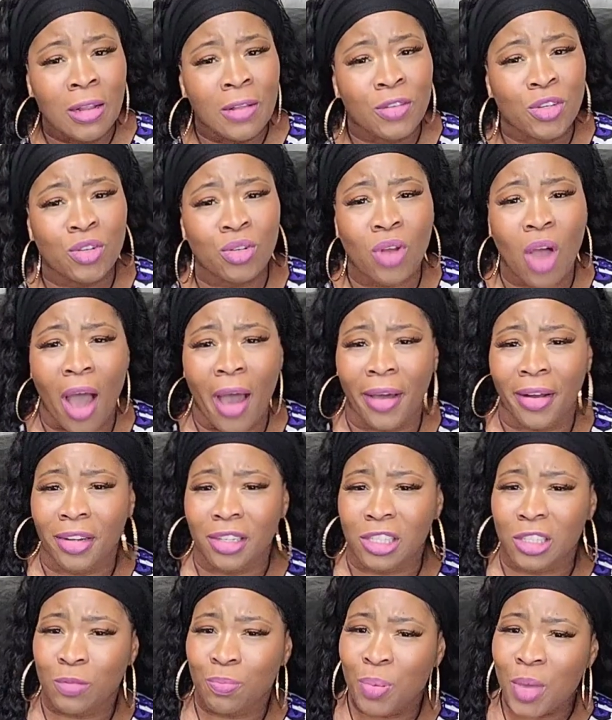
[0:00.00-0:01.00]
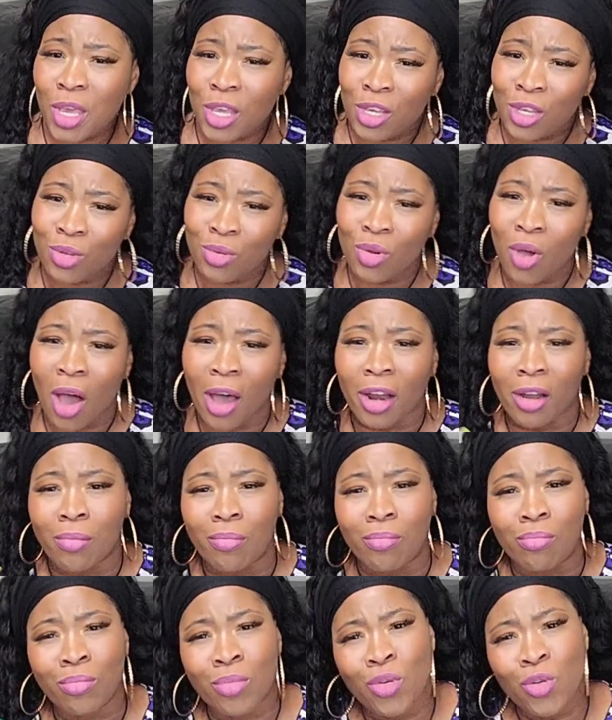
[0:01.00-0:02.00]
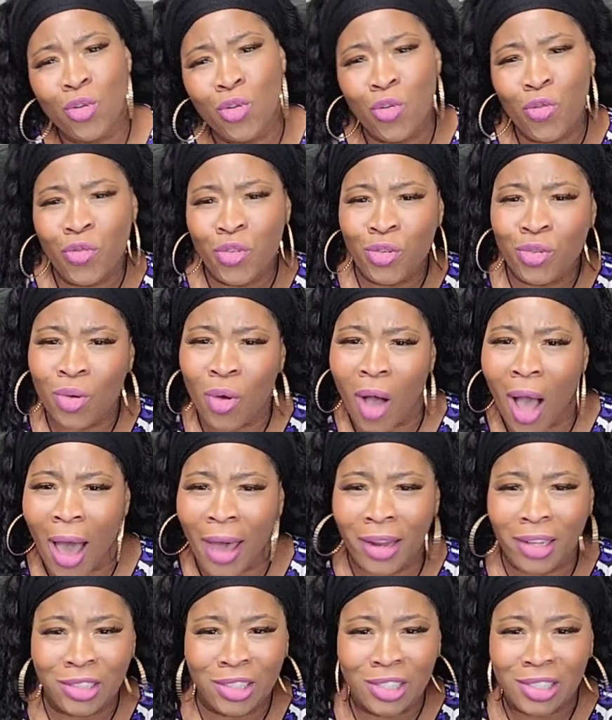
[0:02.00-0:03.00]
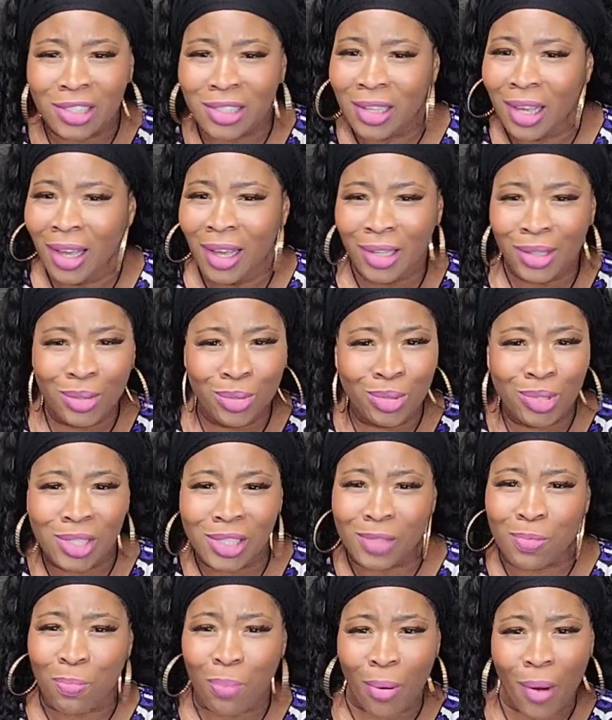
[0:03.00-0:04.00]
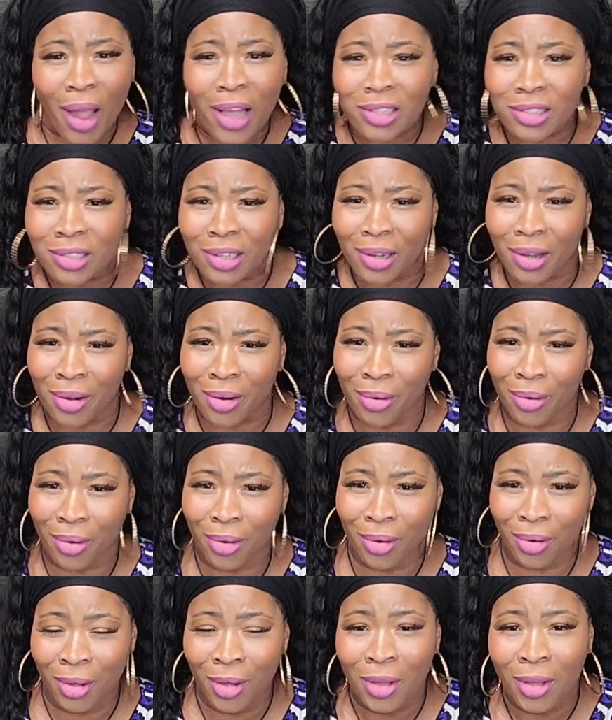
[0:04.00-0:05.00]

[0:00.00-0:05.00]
You know how to speak. You know how to move. You know how to just, you just present, girl.